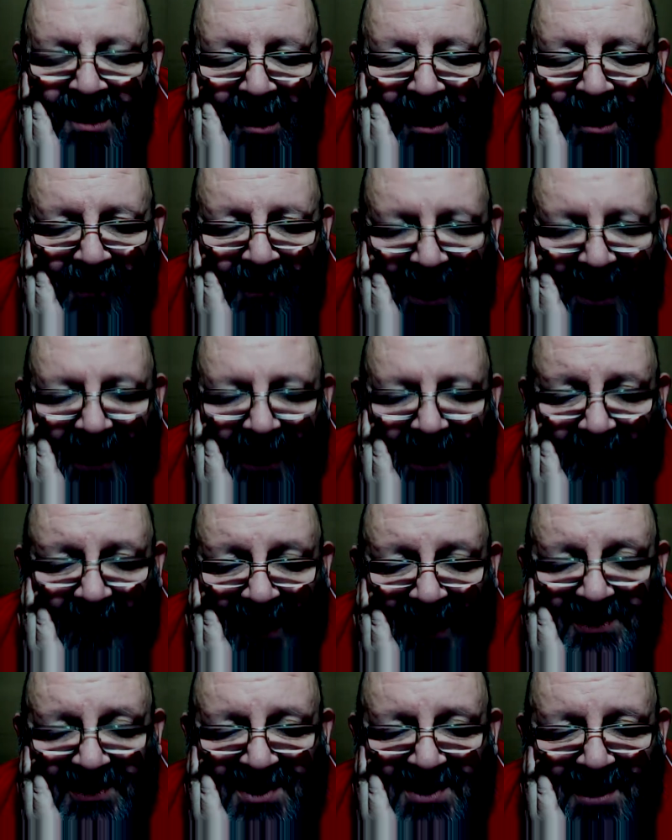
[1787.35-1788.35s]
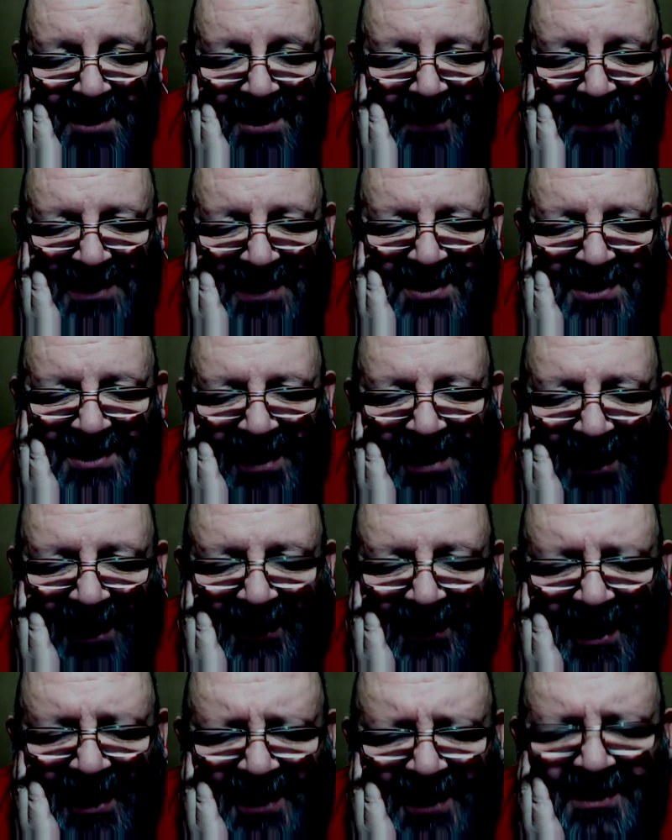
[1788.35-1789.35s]
"All right, lads, are you busy at
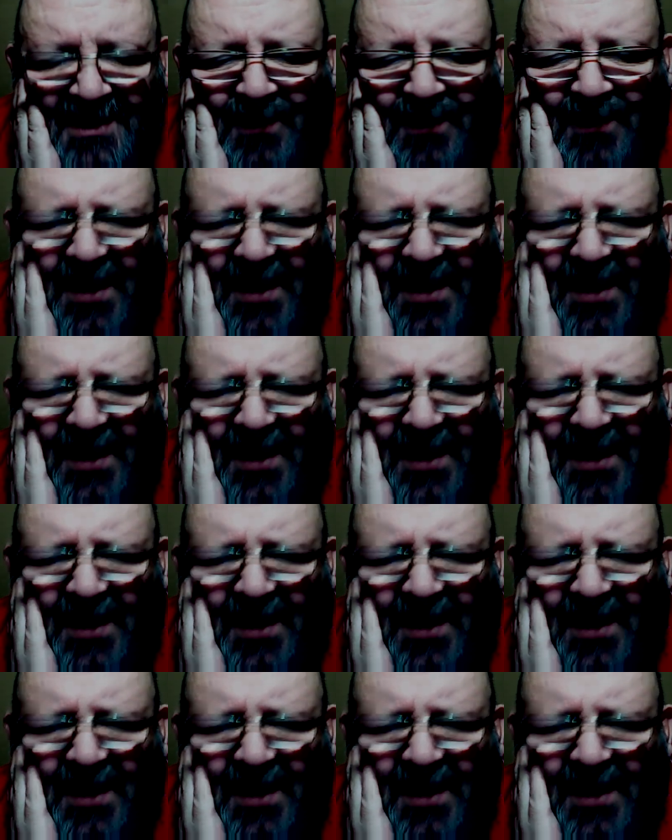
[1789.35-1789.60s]
it?" And